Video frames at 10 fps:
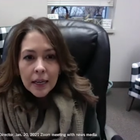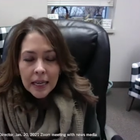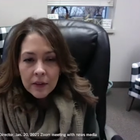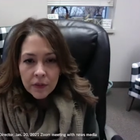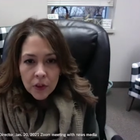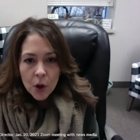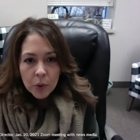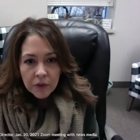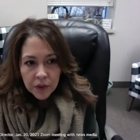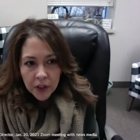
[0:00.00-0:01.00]
Even though
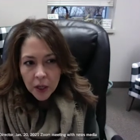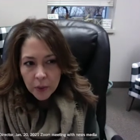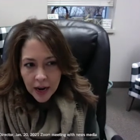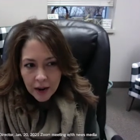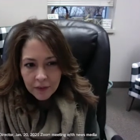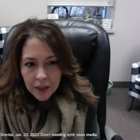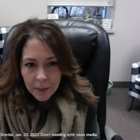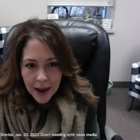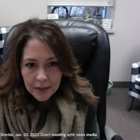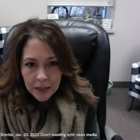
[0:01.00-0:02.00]
we feel like we have the
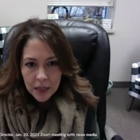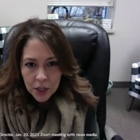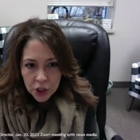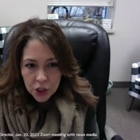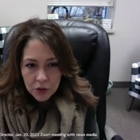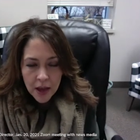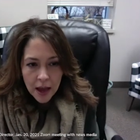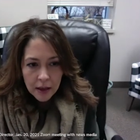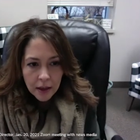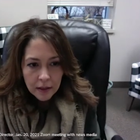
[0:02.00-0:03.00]
capacity to do
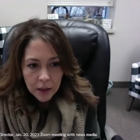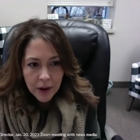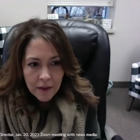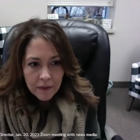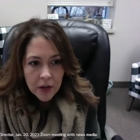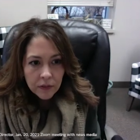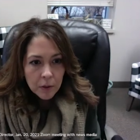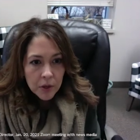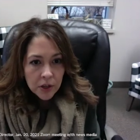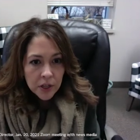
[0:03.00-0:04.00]
that, I think we have enough
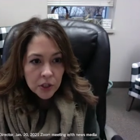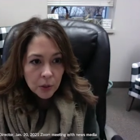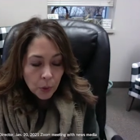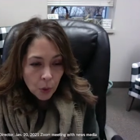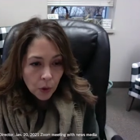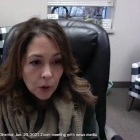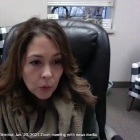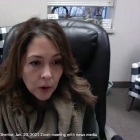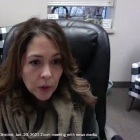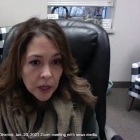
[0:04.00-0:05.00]
community support
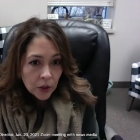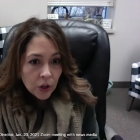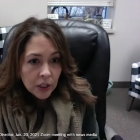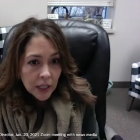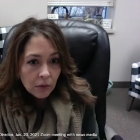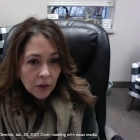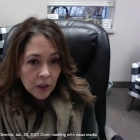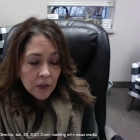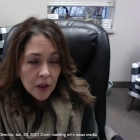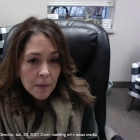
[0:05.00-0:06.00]
where we could get
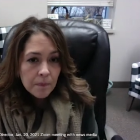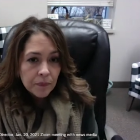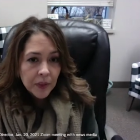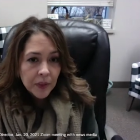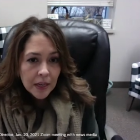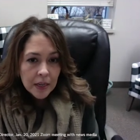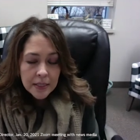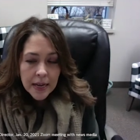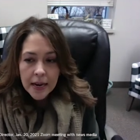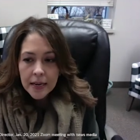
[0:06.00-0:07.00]
rid of them in a
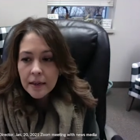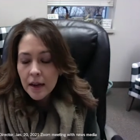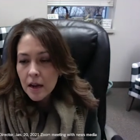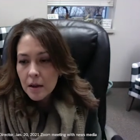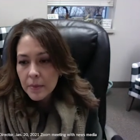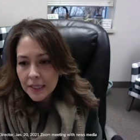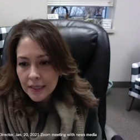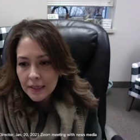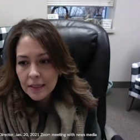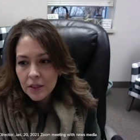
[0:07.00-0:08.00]
day. Um, but
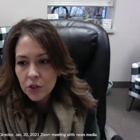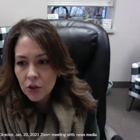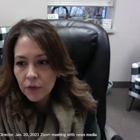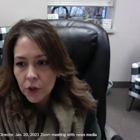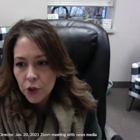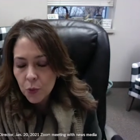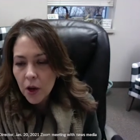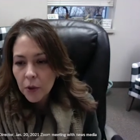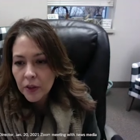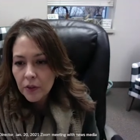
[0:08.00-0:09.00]
since this is our first
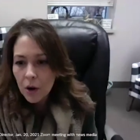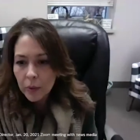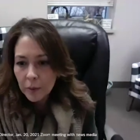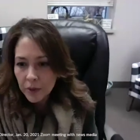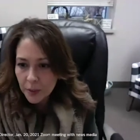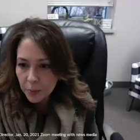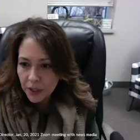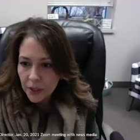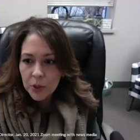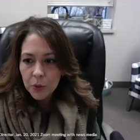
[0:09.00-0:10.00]
one, we thought we would split
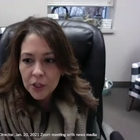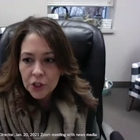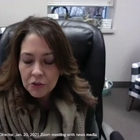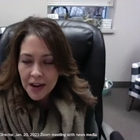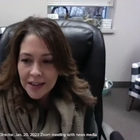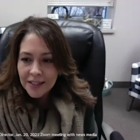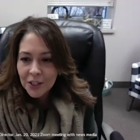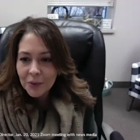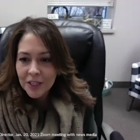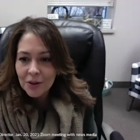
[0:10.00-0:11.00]
it between two days
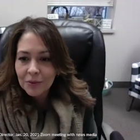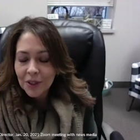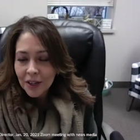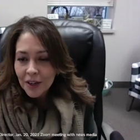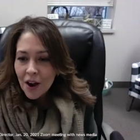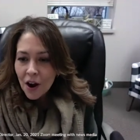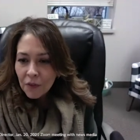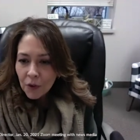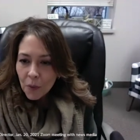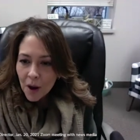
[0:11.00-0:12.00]
so we don't
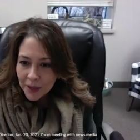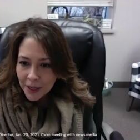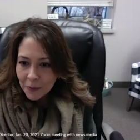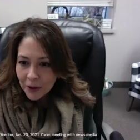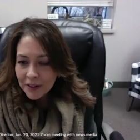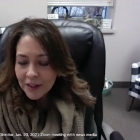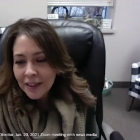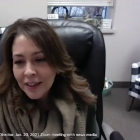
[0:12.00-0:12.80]
overwhelm anyone.